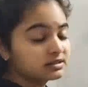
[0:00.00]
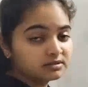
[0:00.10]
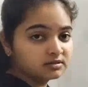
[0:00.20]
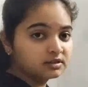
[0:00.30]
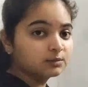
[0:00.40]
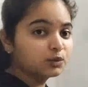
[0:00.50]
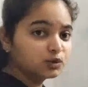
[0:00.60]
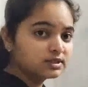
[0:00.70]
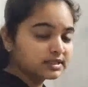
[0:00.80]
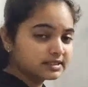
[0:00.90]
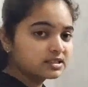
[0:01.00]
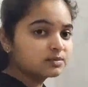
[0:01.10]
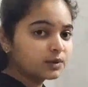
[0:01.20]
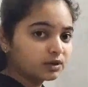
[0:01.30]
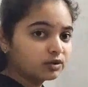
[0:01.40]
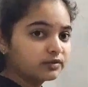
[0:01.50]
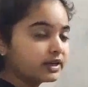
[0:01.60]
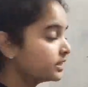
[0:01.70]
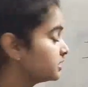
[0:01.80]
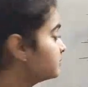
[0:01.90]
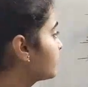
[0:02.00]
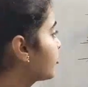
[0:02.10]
is the most densest part of an atom.